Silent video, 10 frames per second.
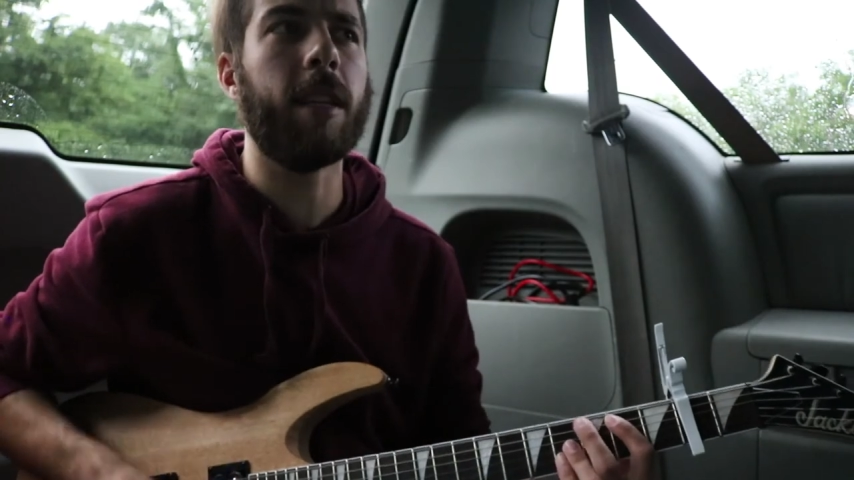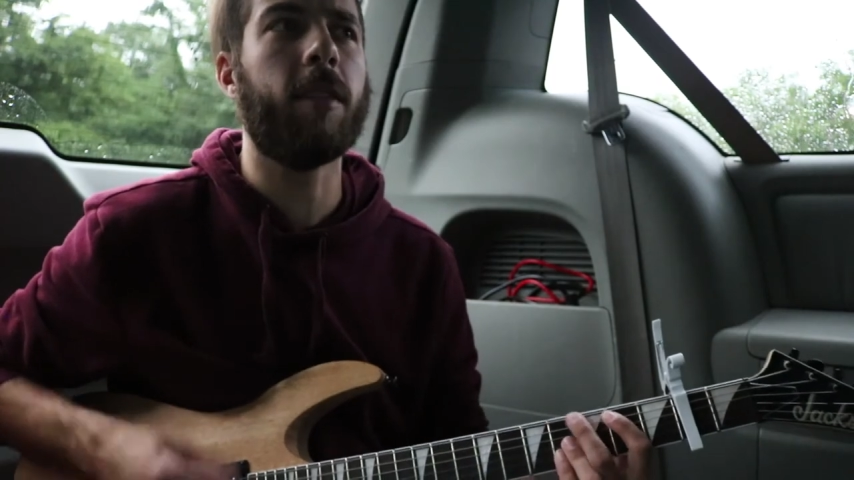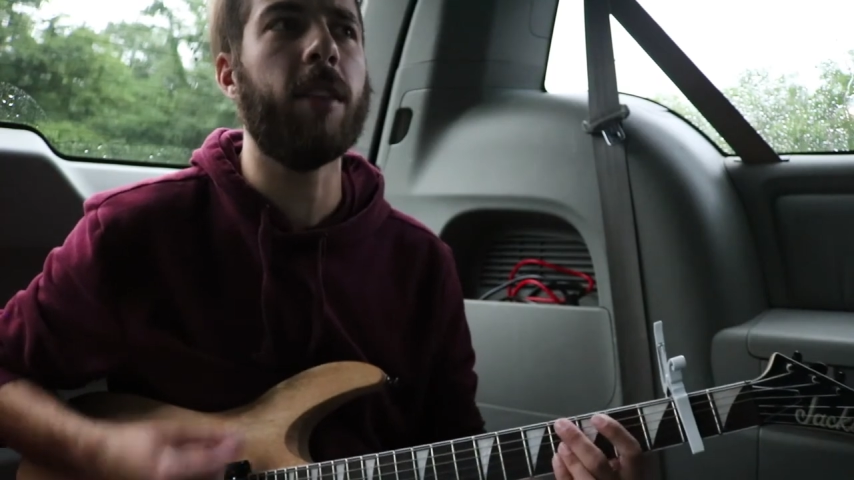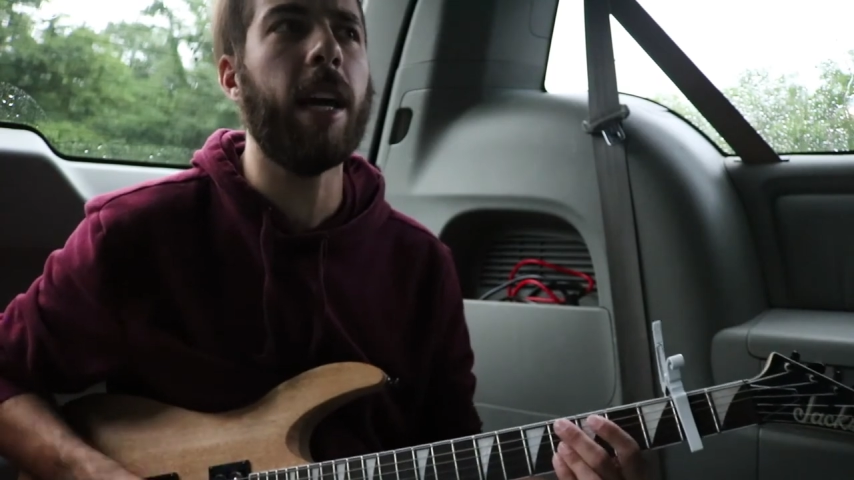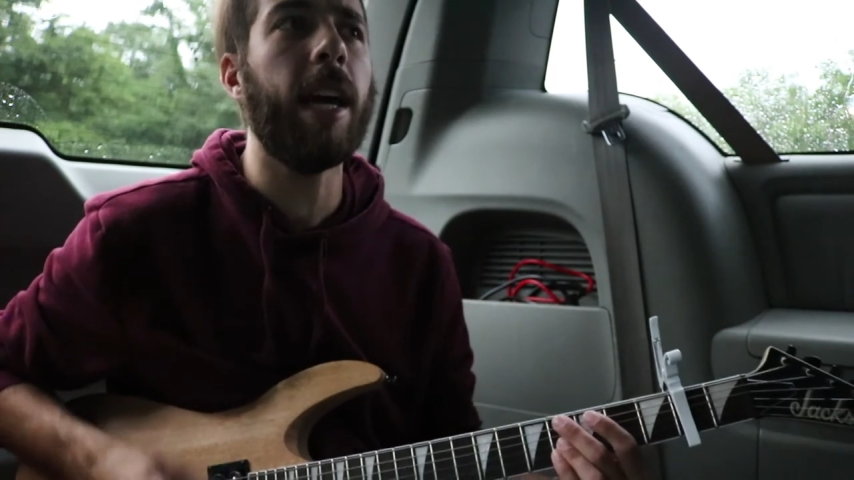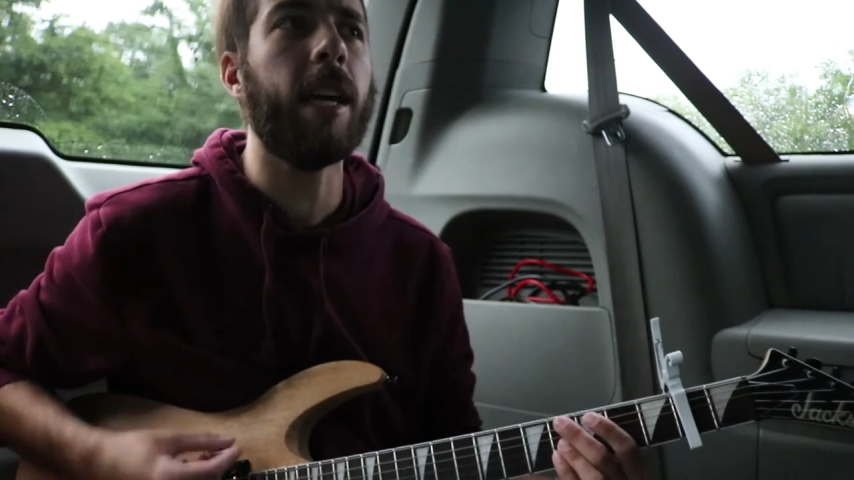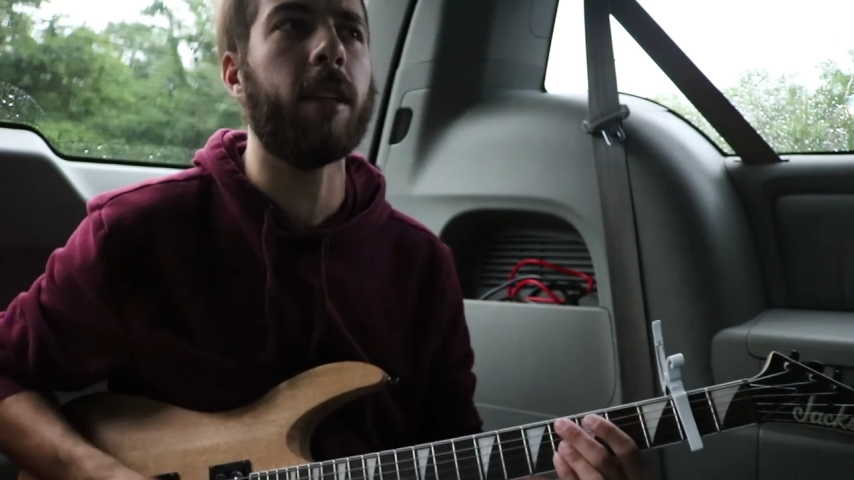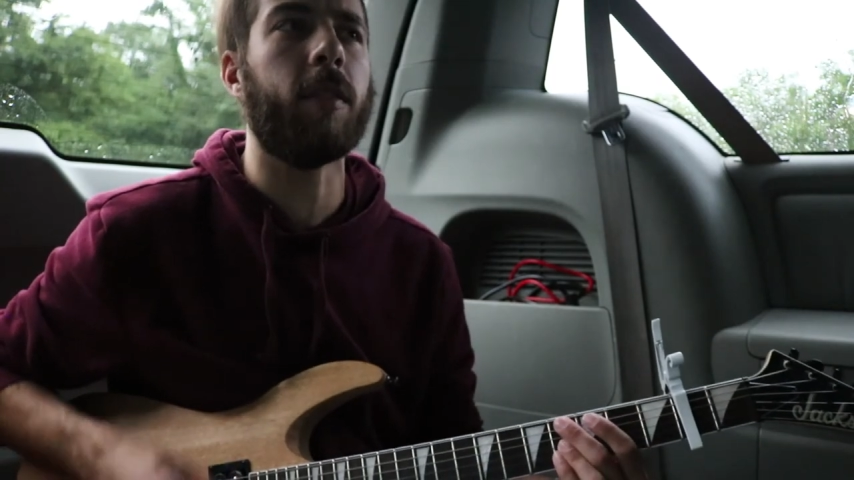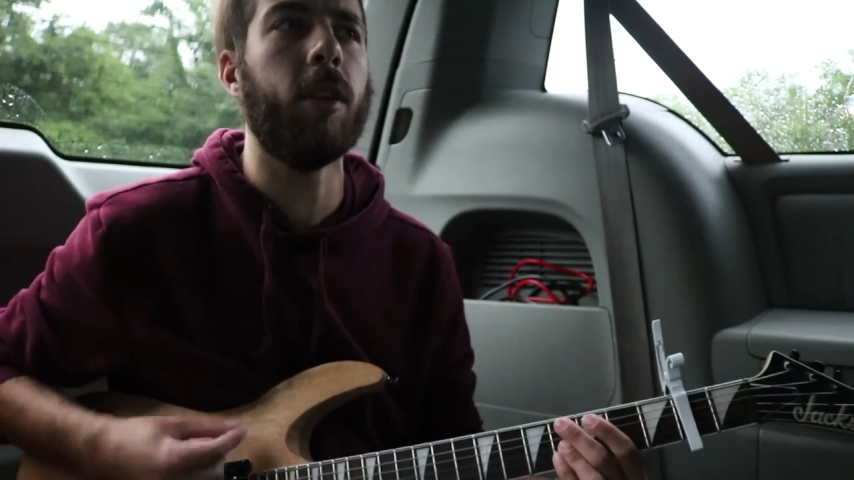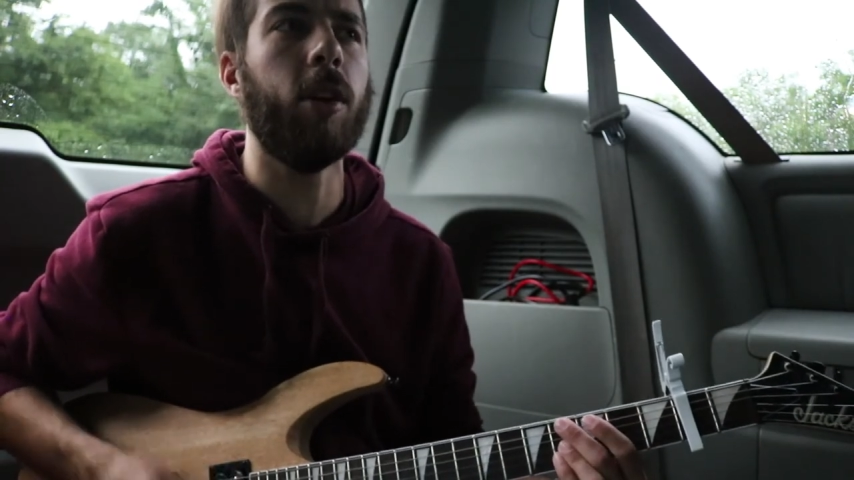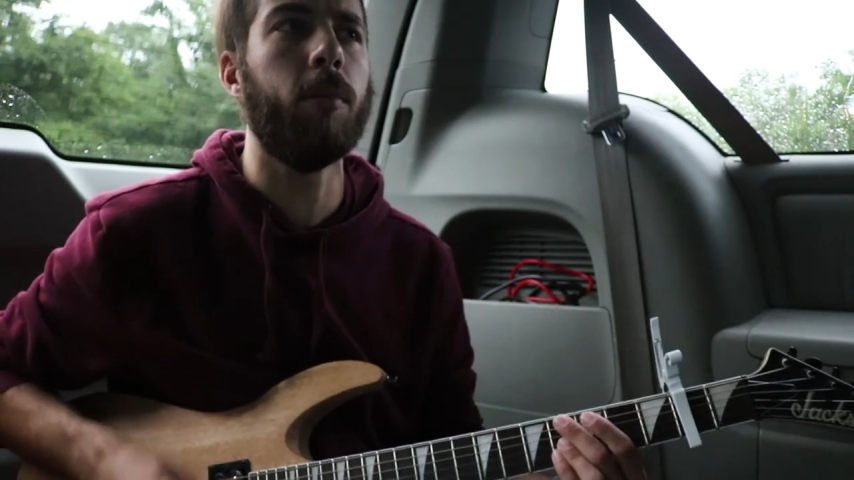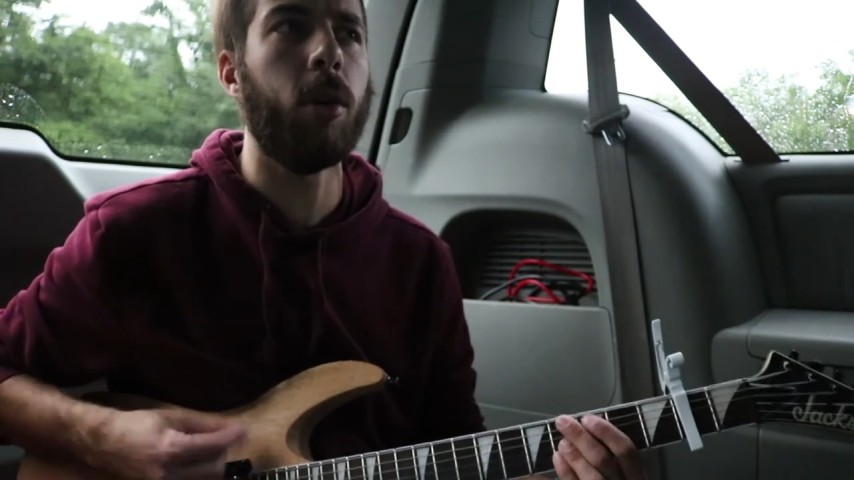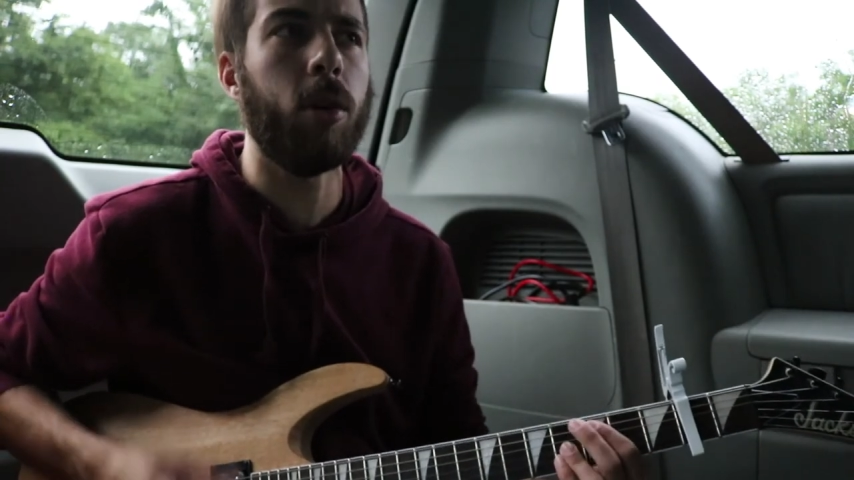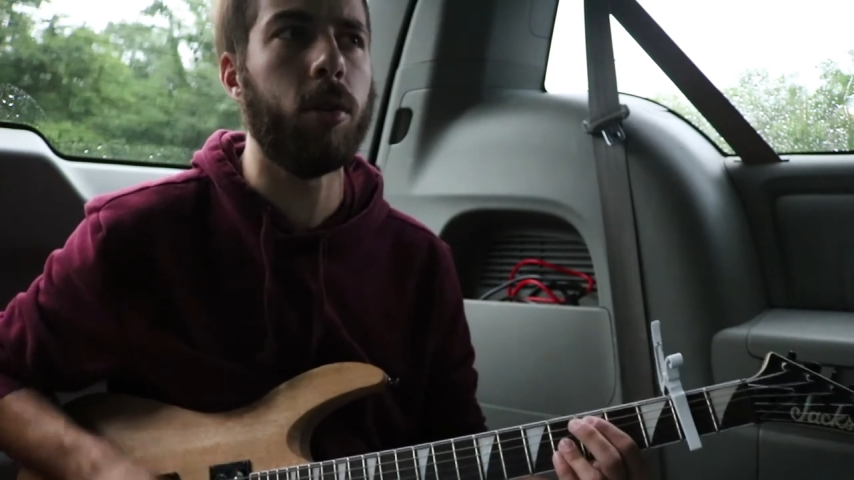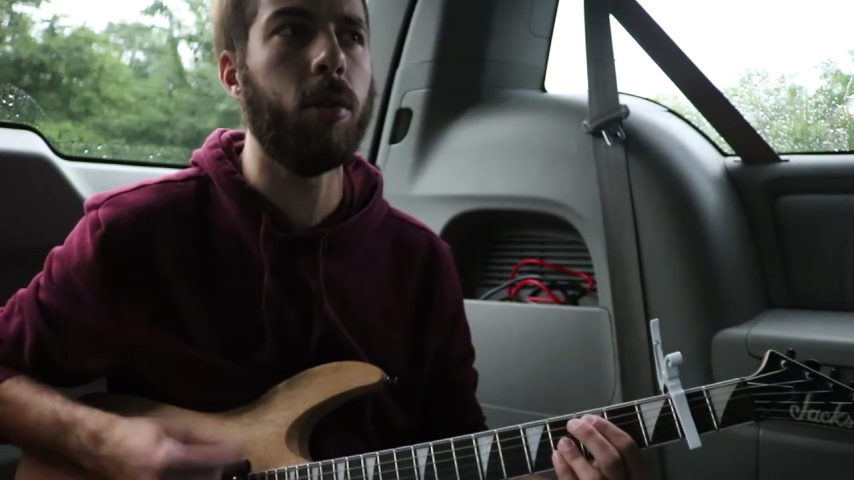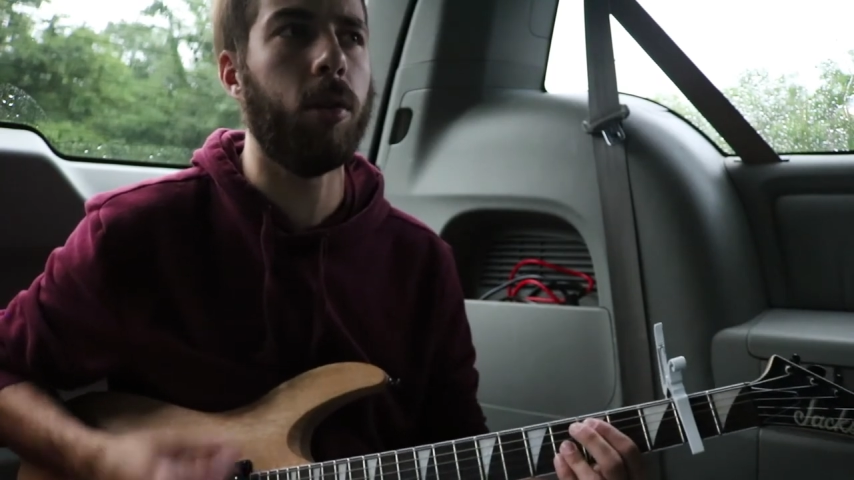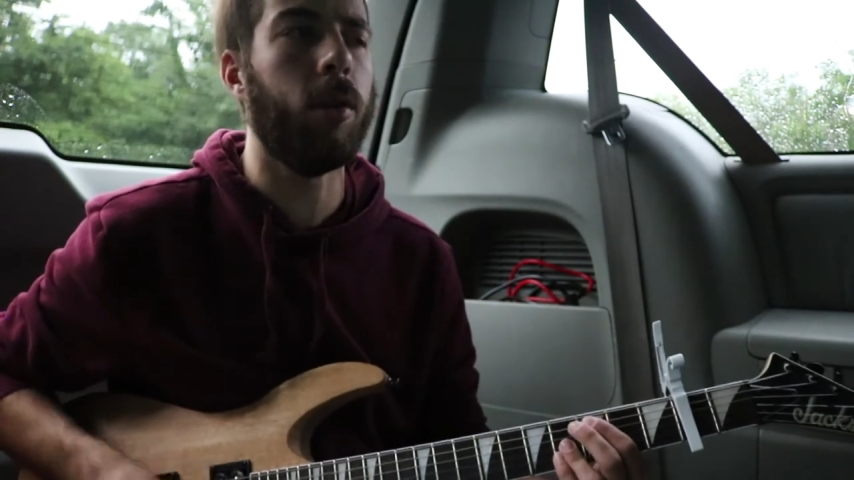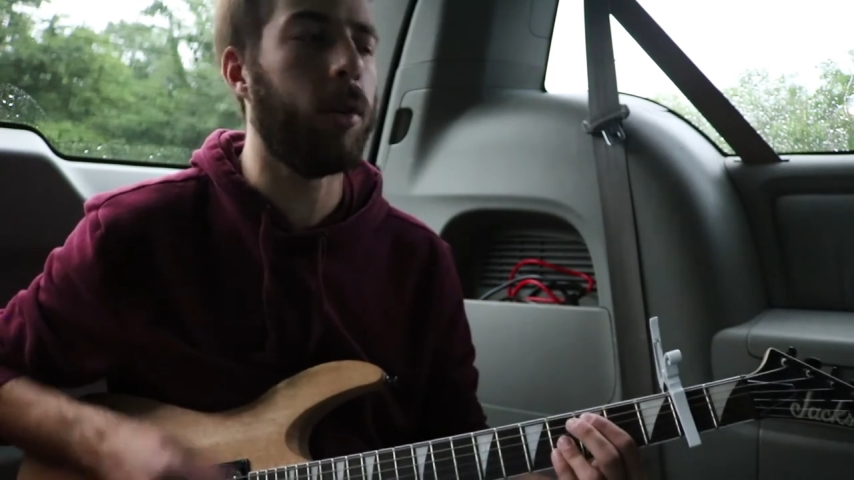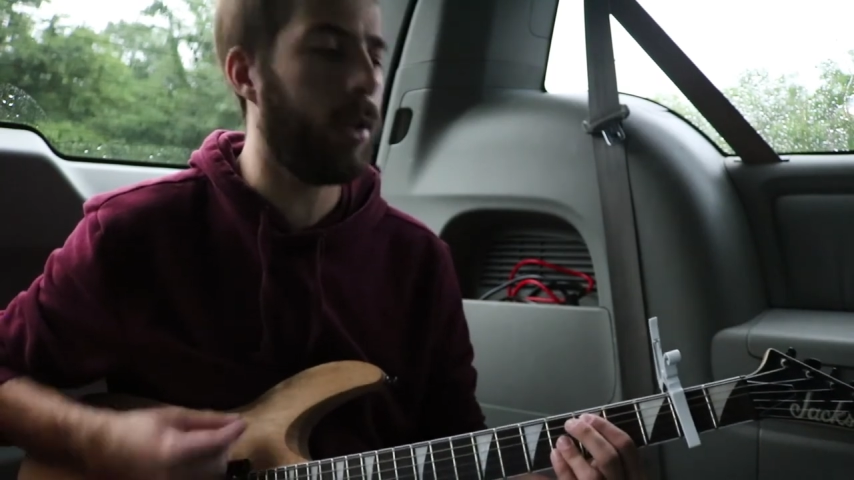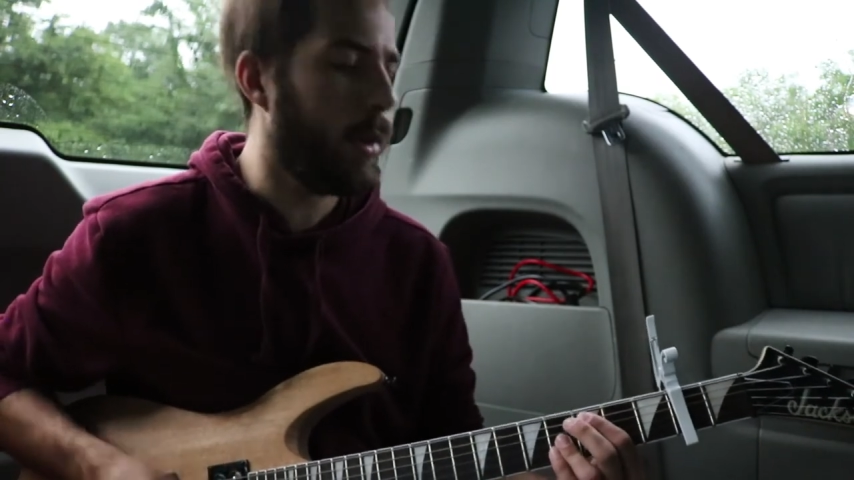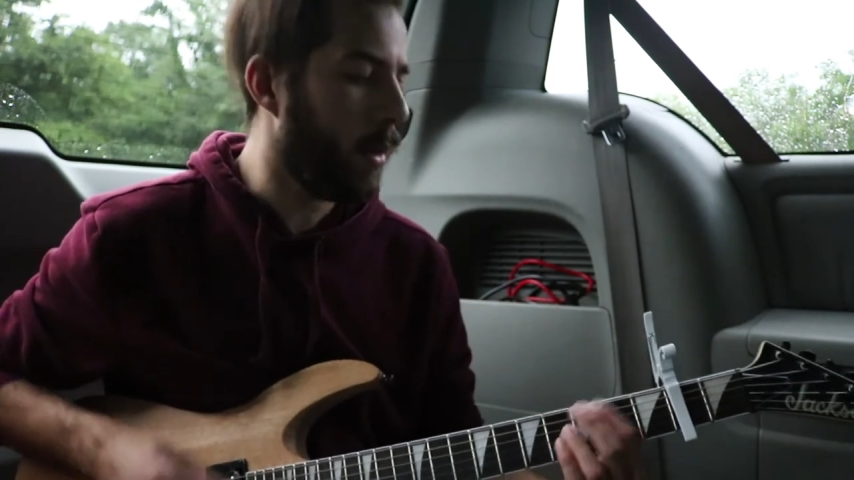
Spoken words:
take is no more.